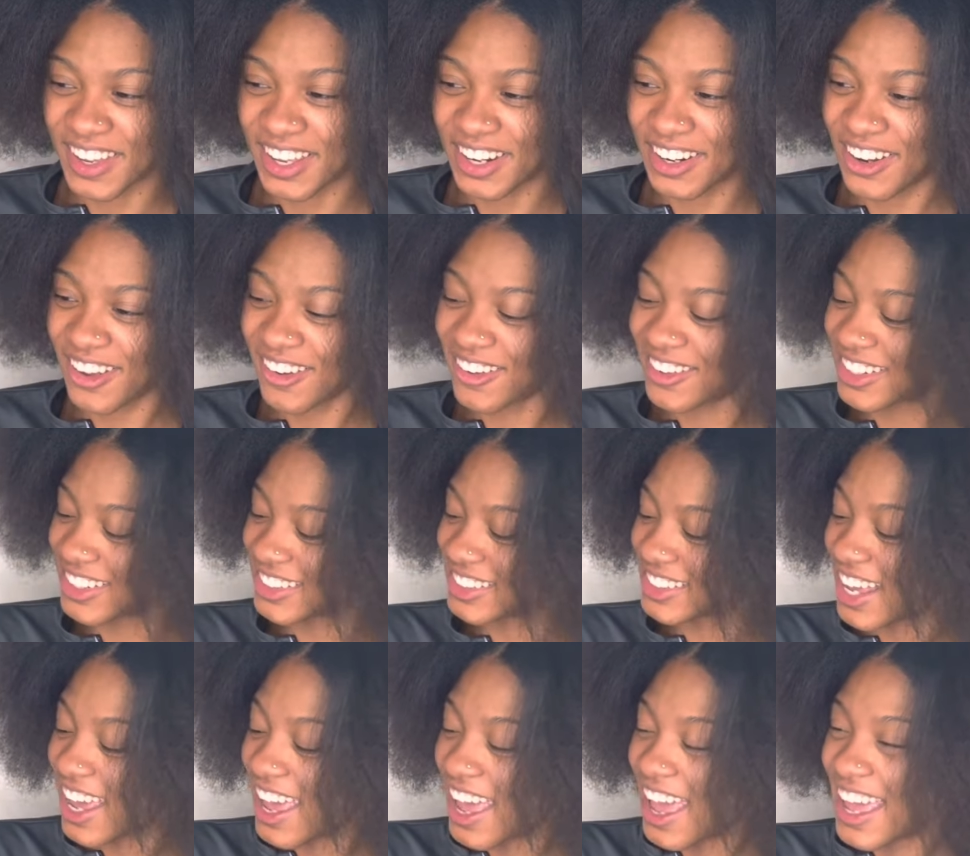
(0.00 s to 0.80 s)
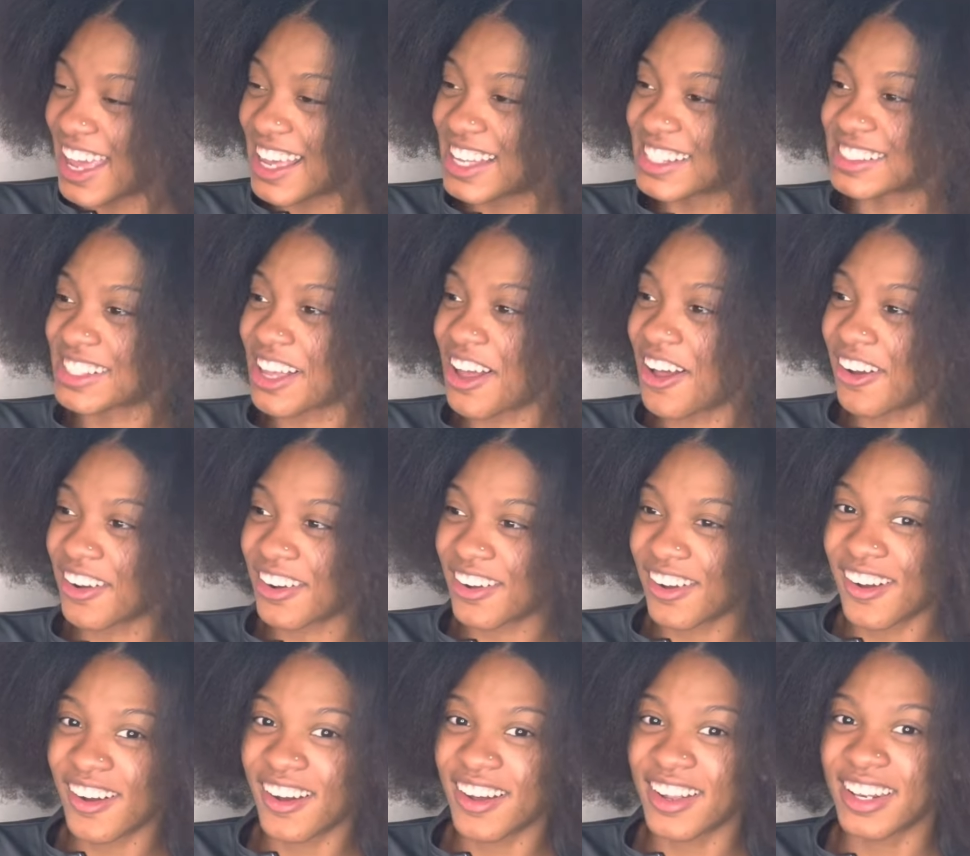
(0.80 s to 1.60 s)
And notice it's all
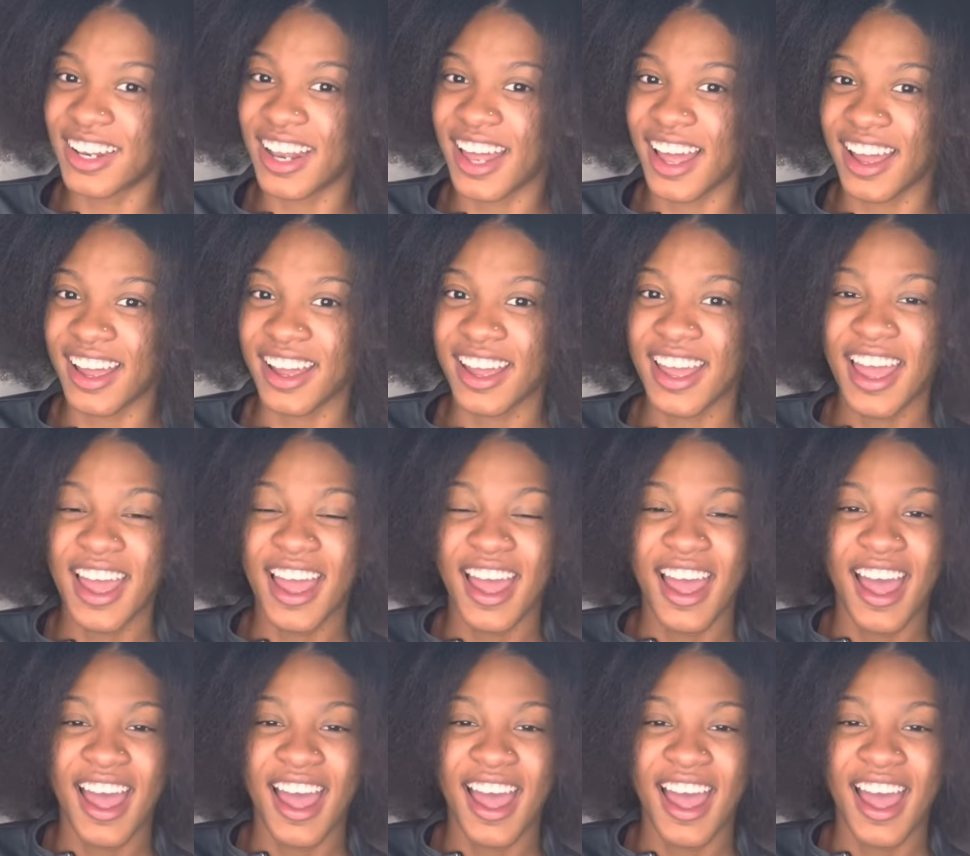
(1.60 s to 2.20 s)
gone. Like,